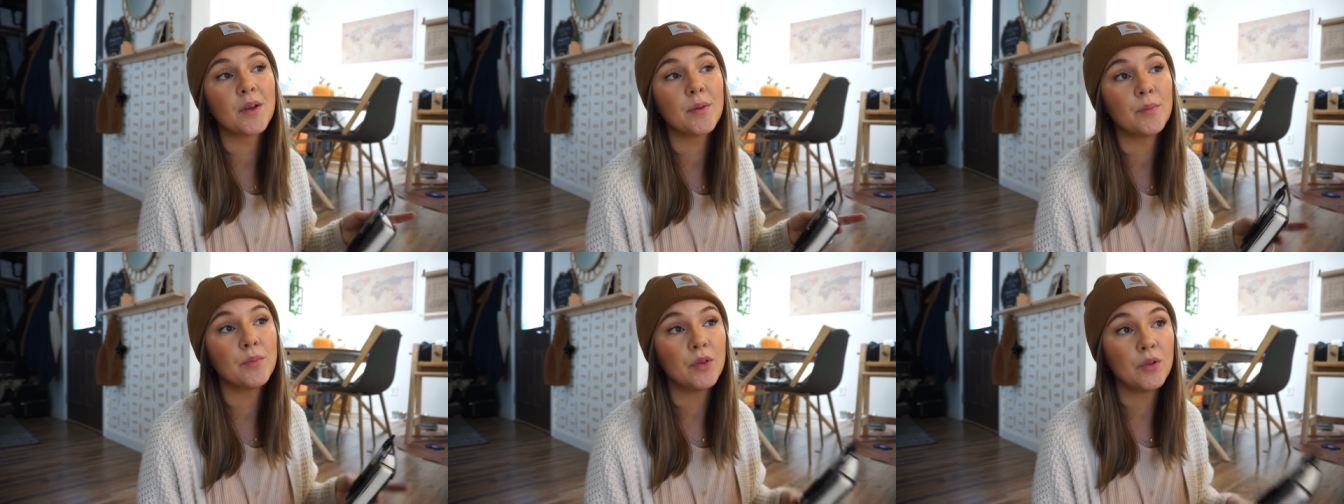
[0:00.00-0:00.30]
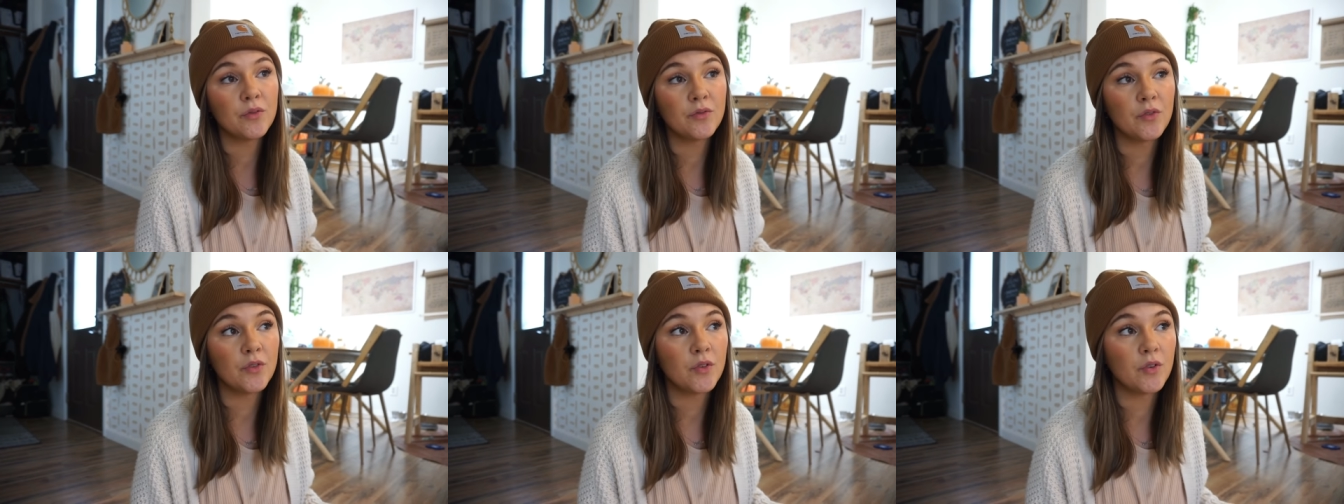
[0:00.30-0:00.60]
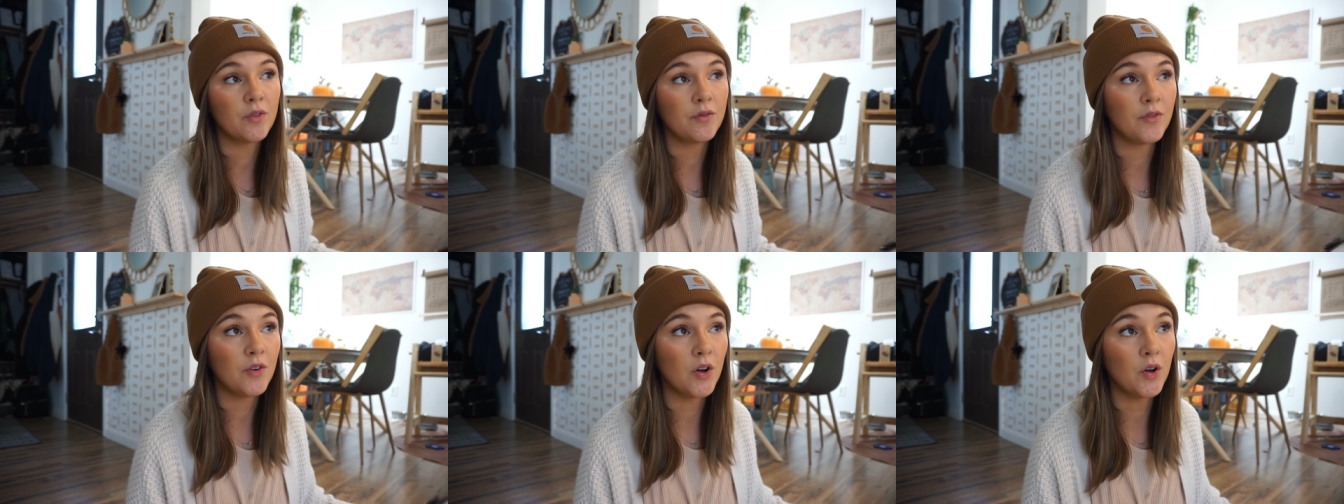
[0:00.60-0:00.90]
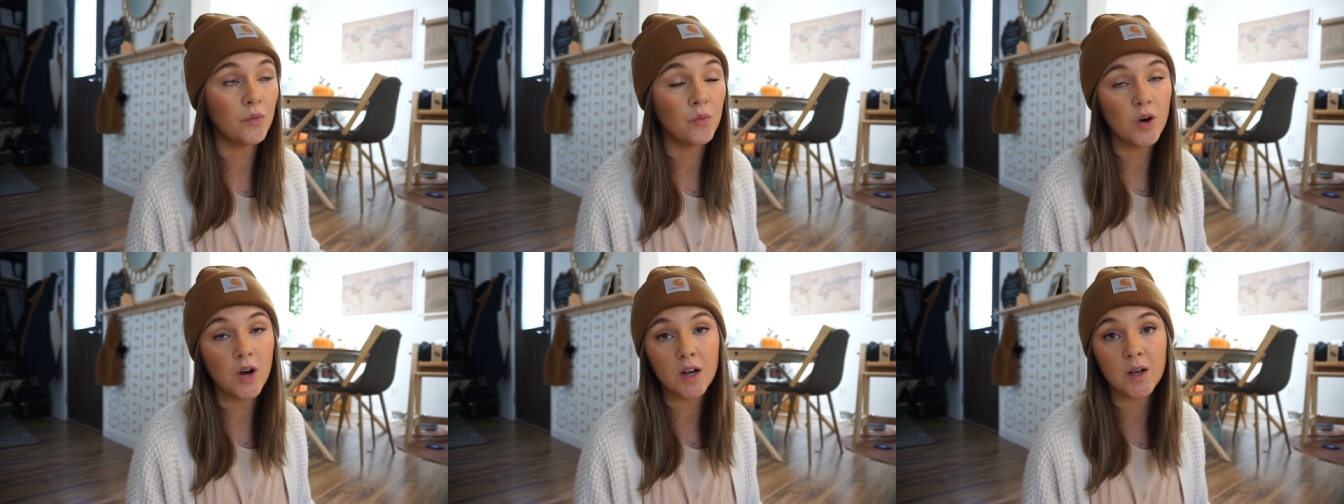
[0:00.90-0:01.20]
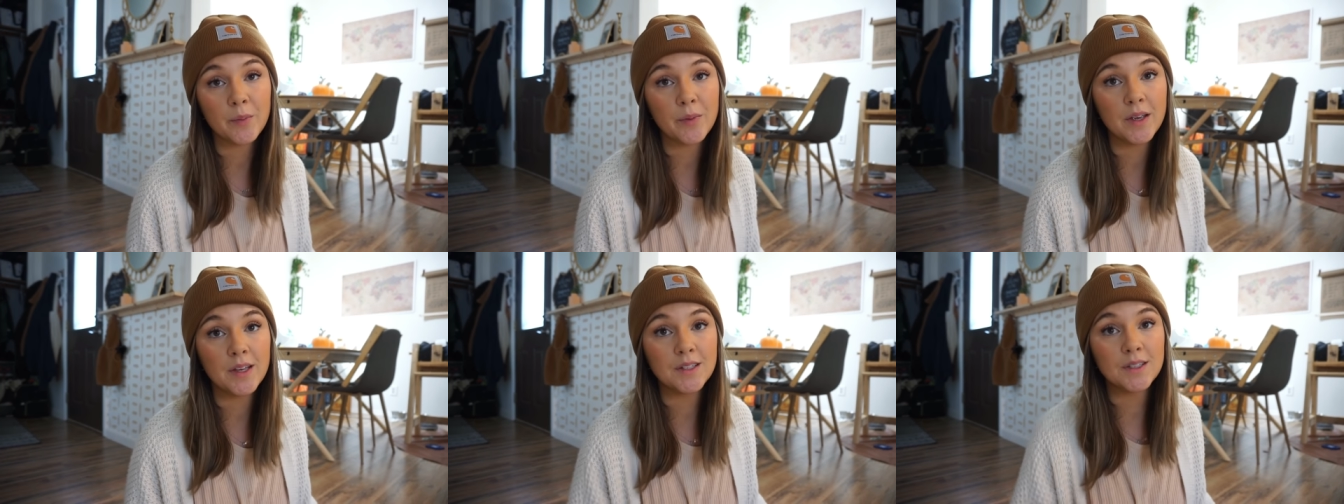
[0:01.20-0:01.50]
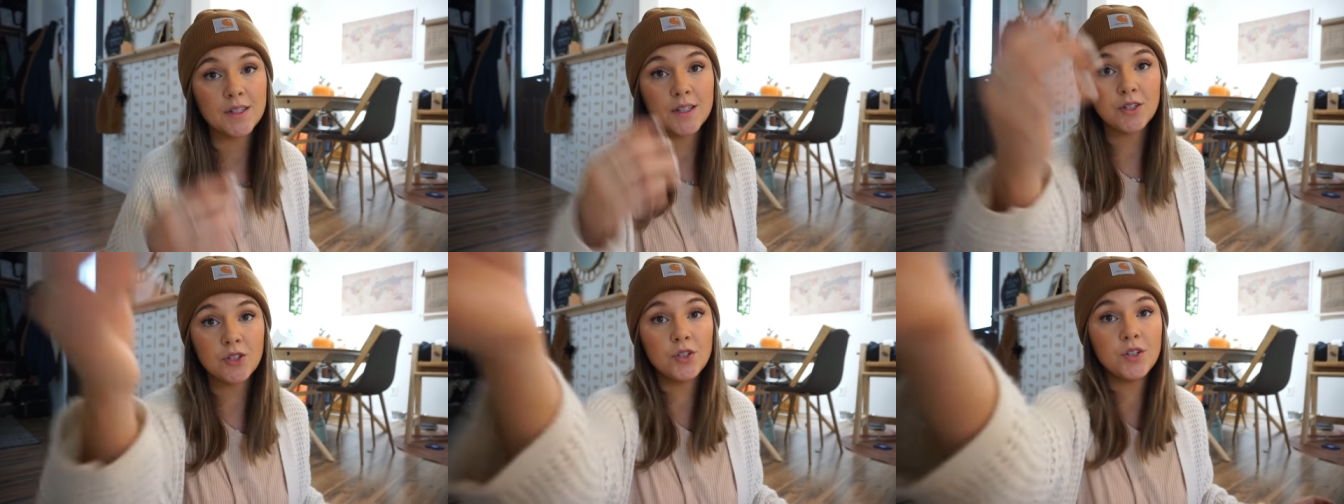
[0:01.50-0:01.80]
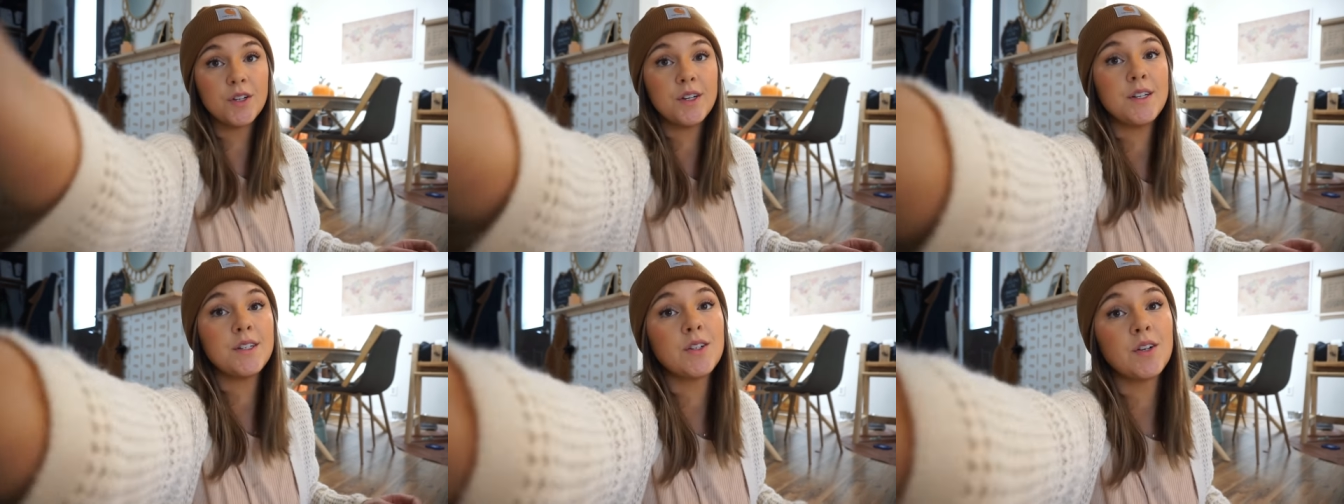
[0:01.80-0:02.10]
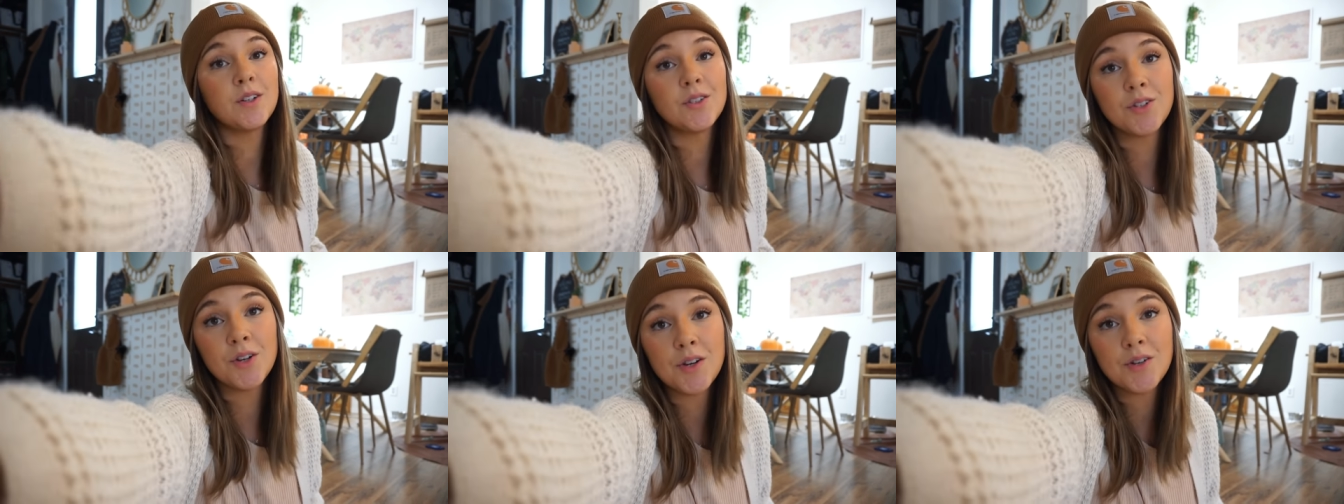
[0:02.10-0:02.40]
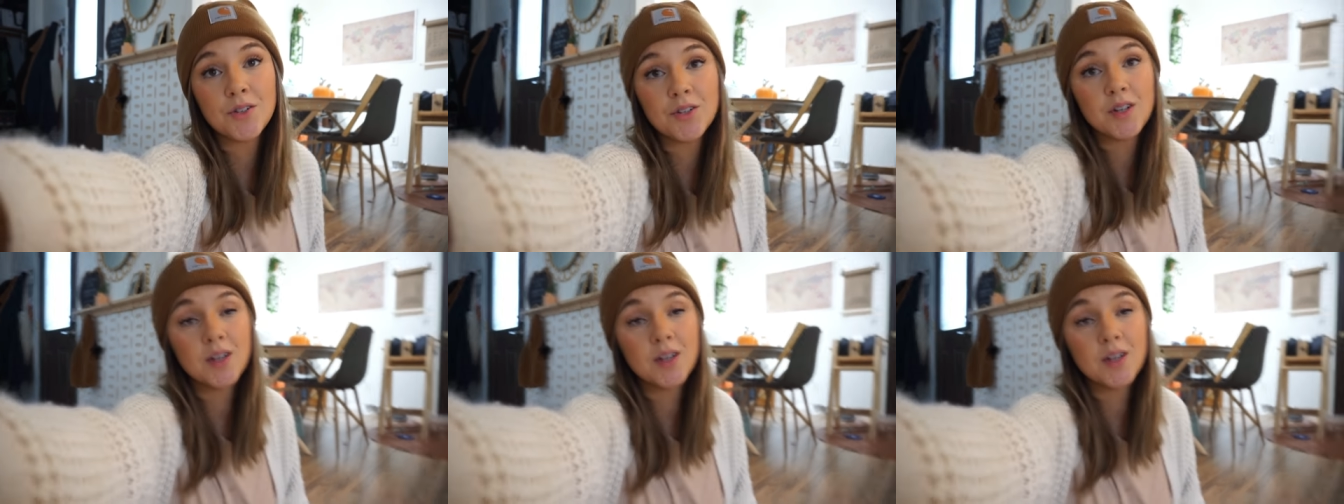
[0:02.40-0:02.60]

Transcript: beautiful fall walk because the trees are changing